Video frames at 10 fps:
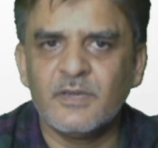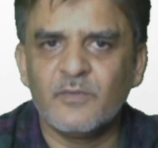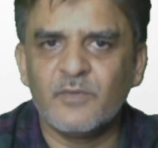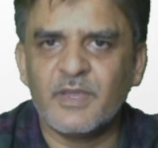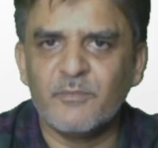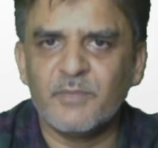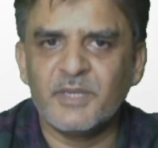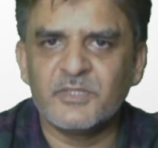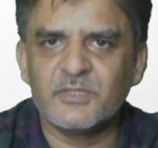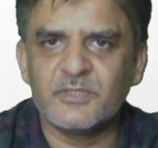We have
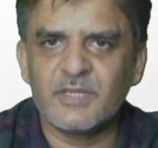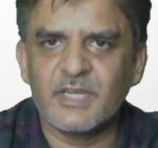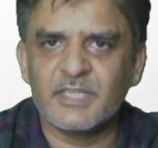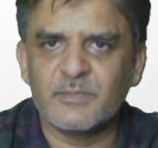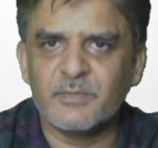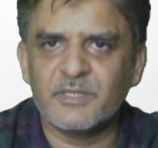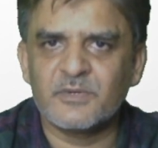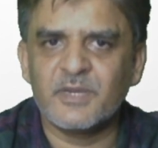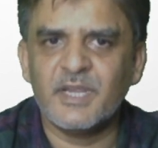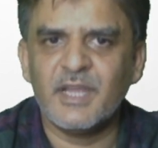measured
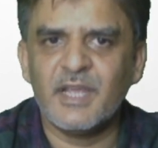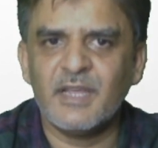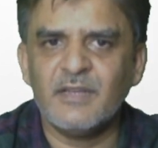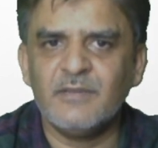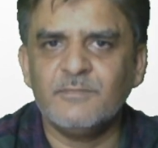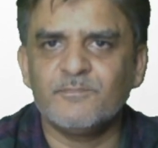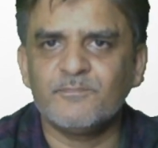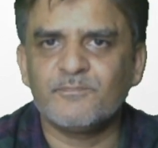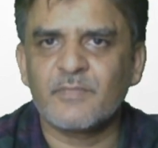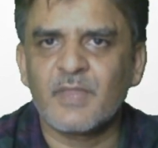asymmetry in angle,
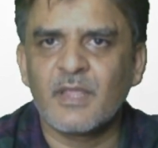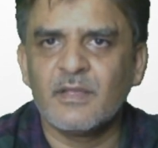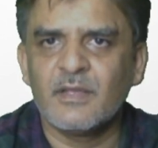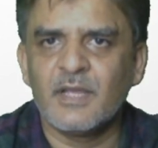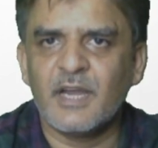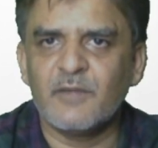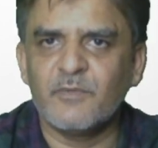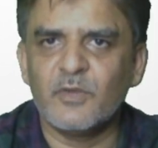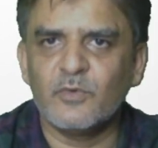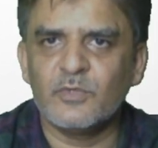and we
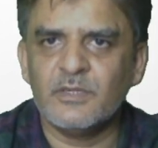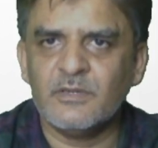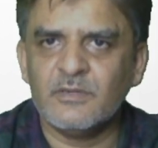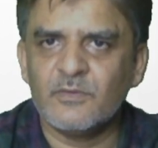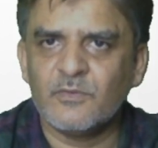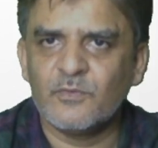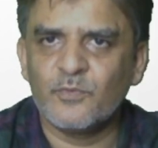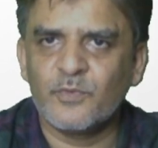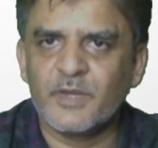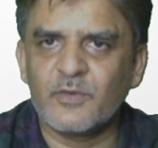know the
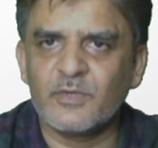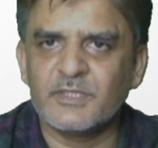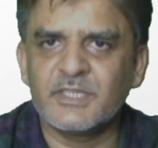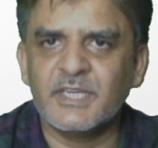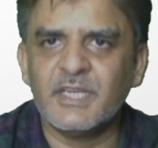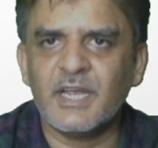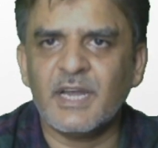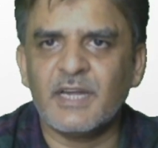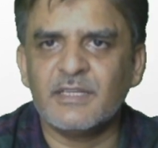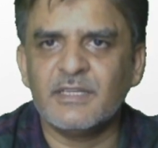frequency
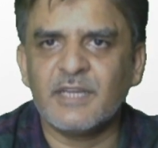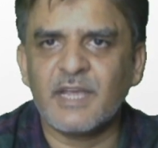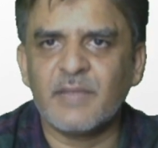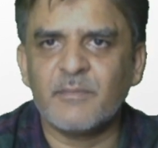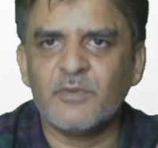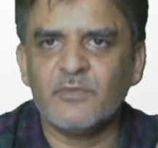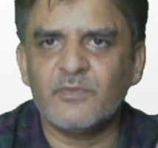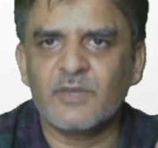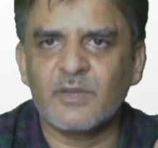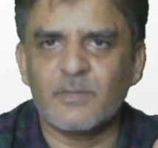and the type of
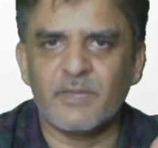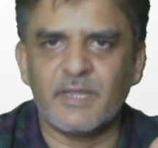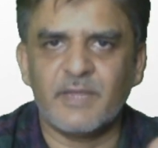coupling.